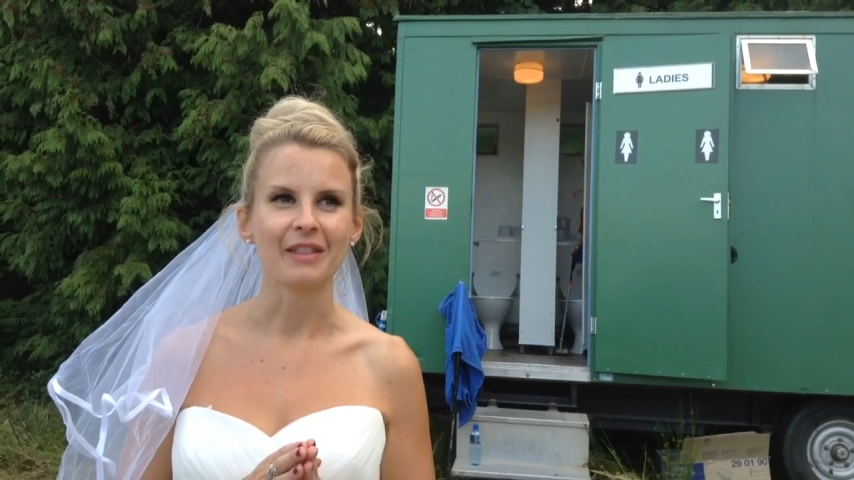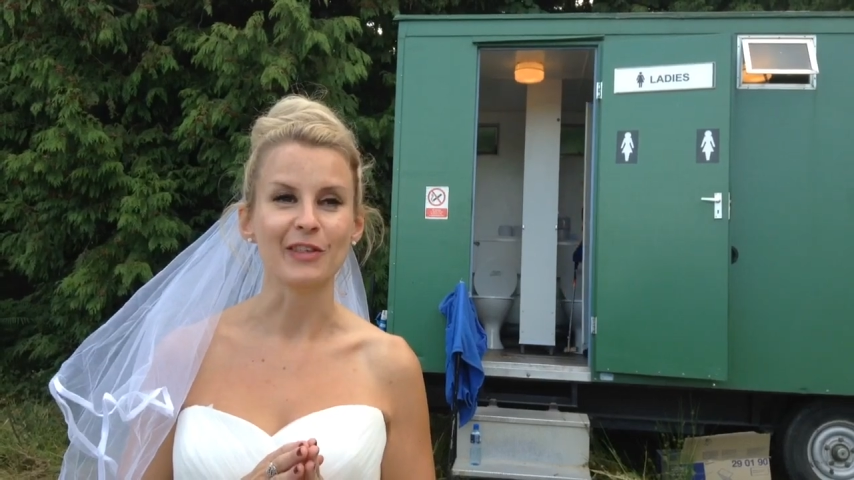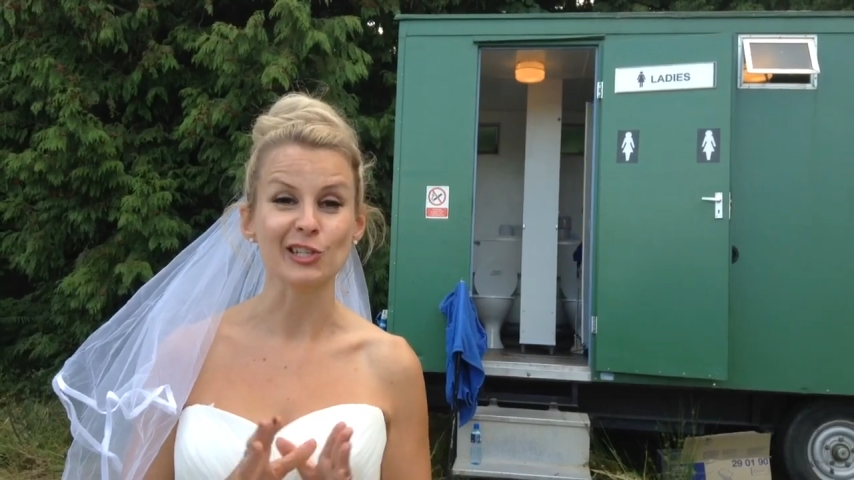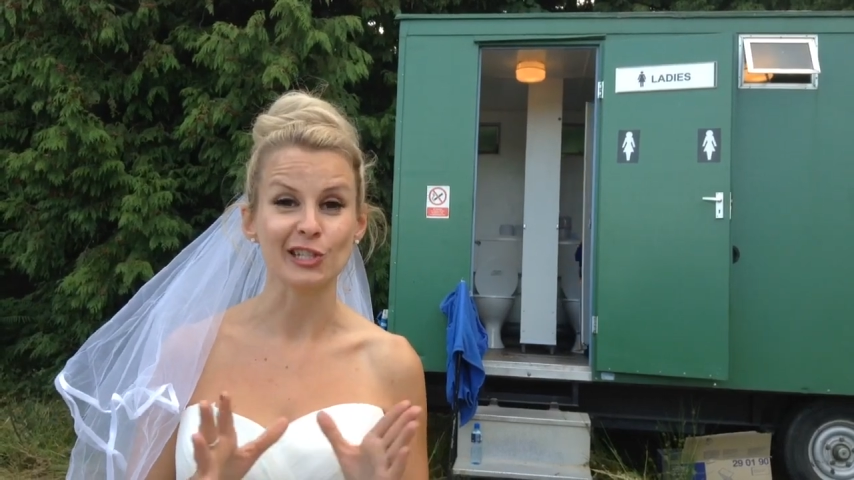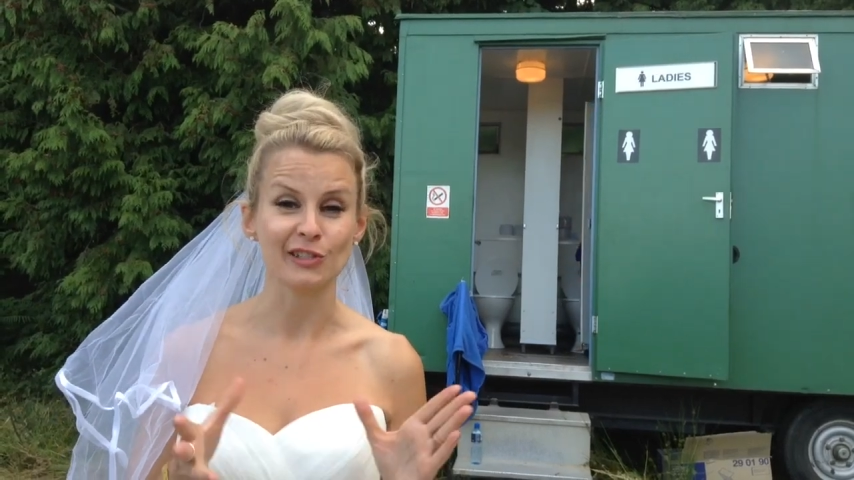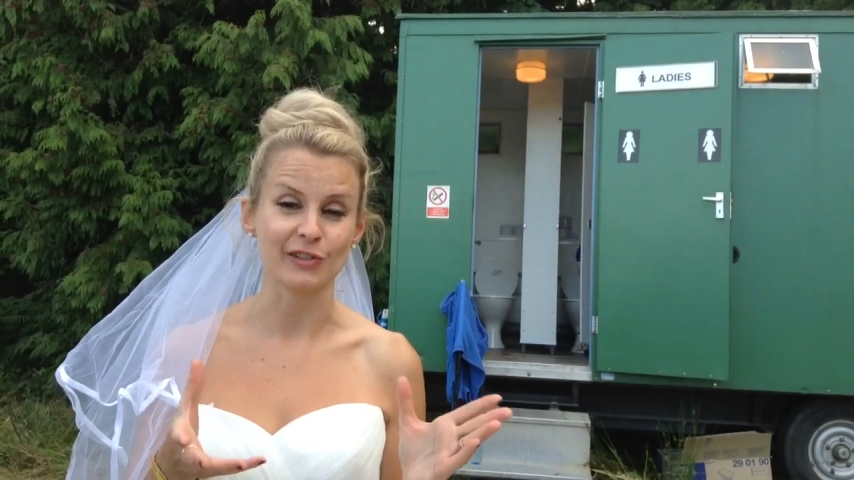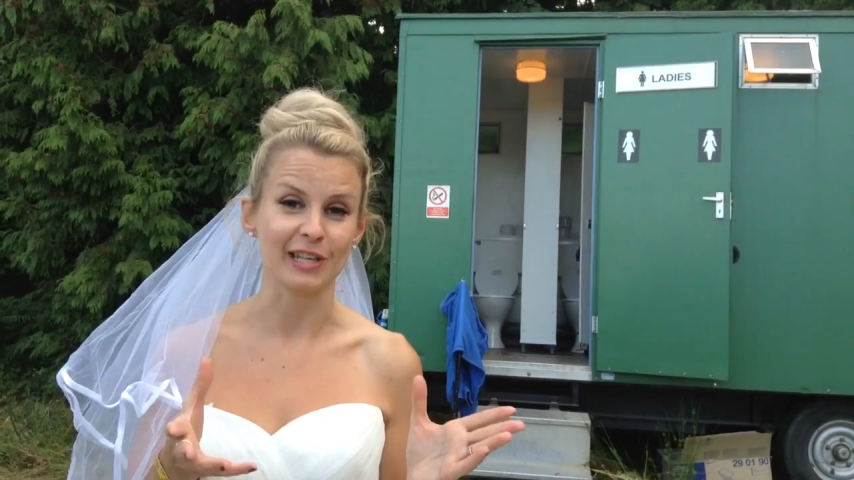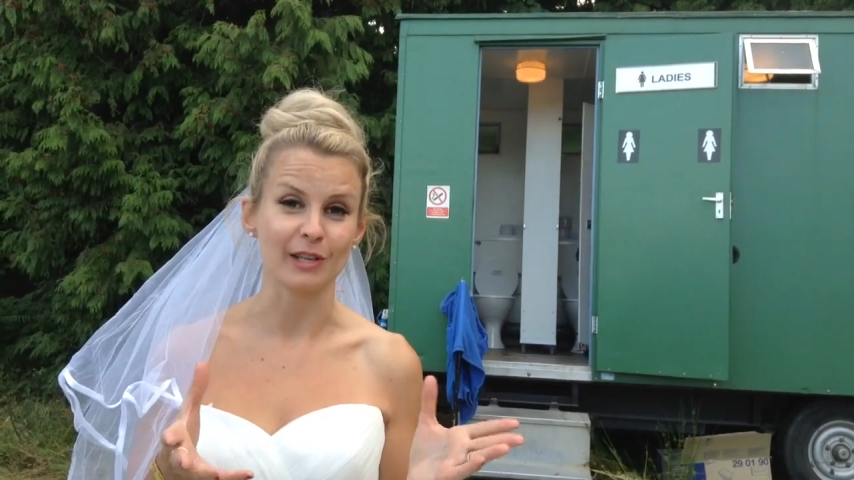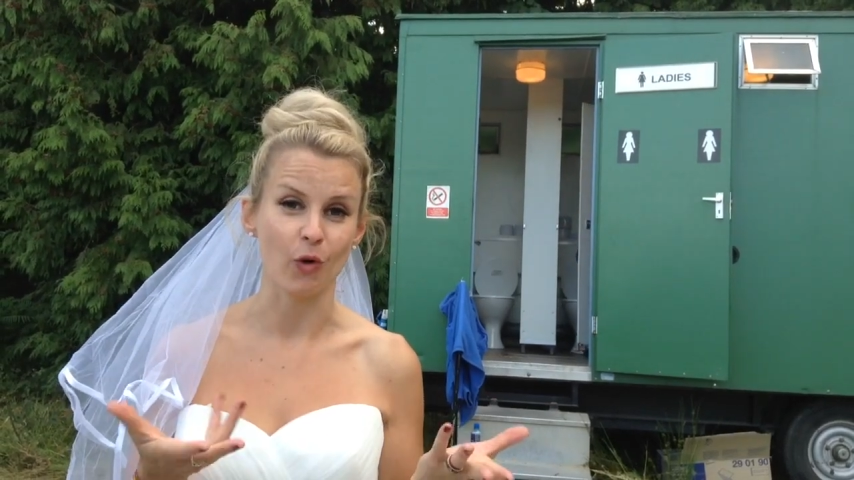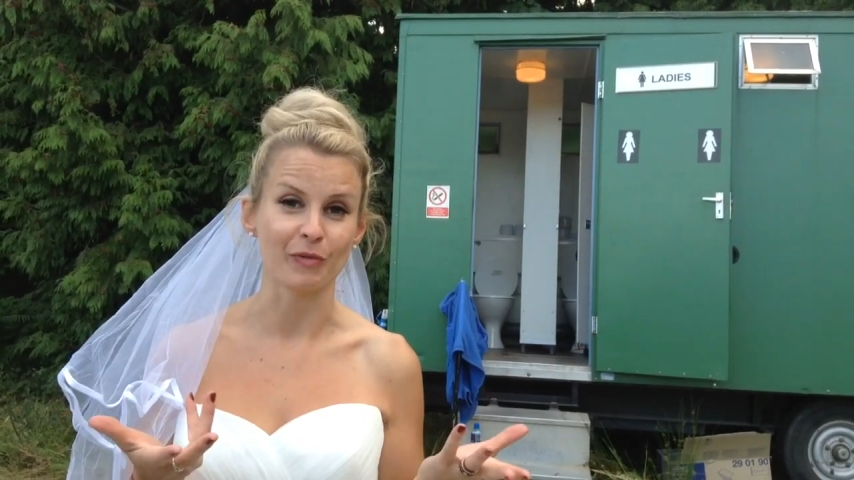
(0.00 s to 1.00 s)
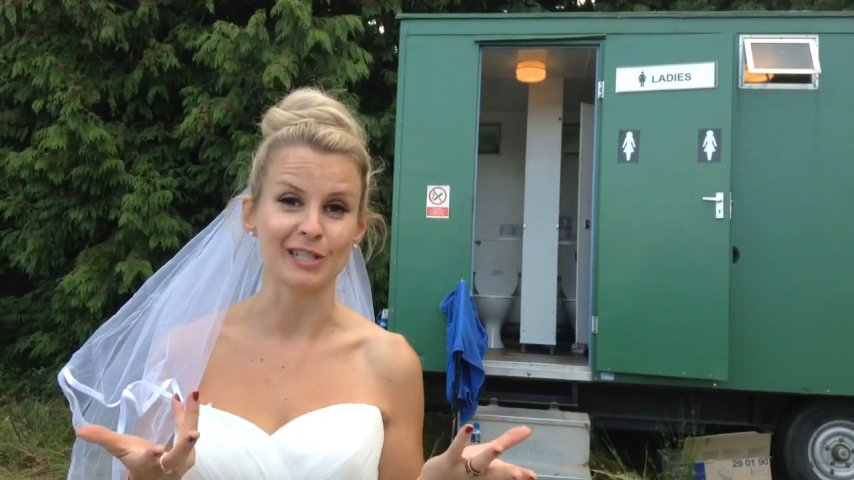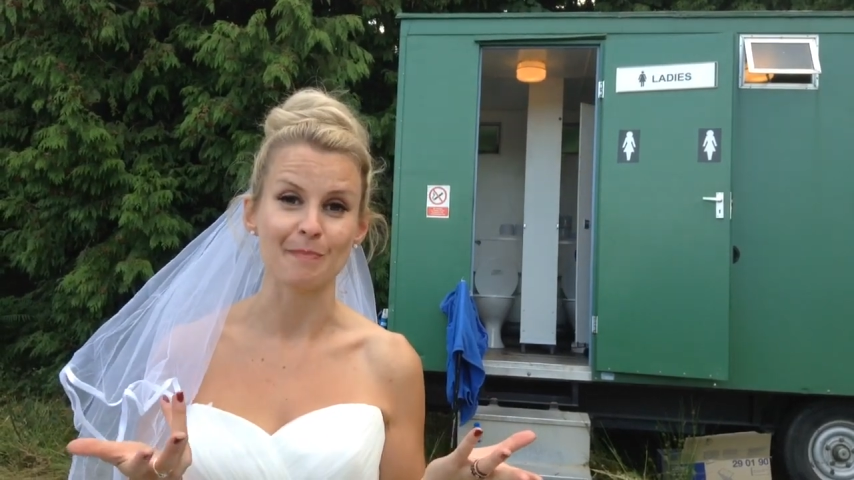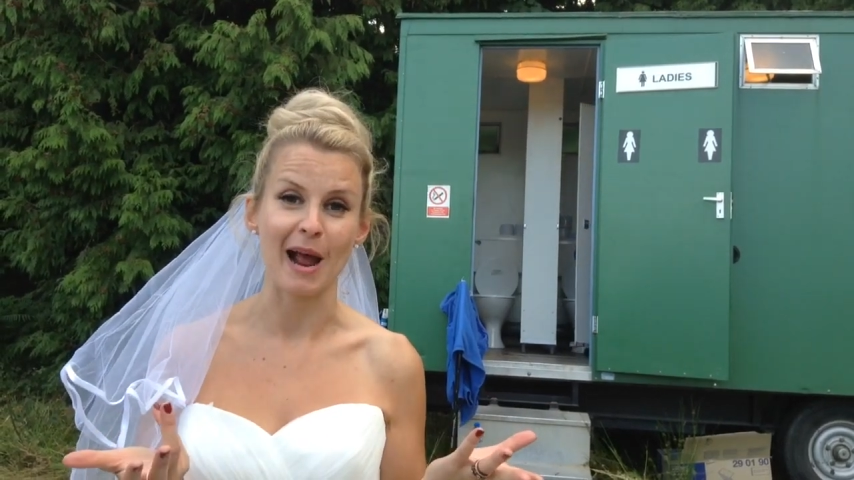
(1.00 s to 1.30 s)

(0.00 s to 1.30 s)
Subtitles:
This is the obviously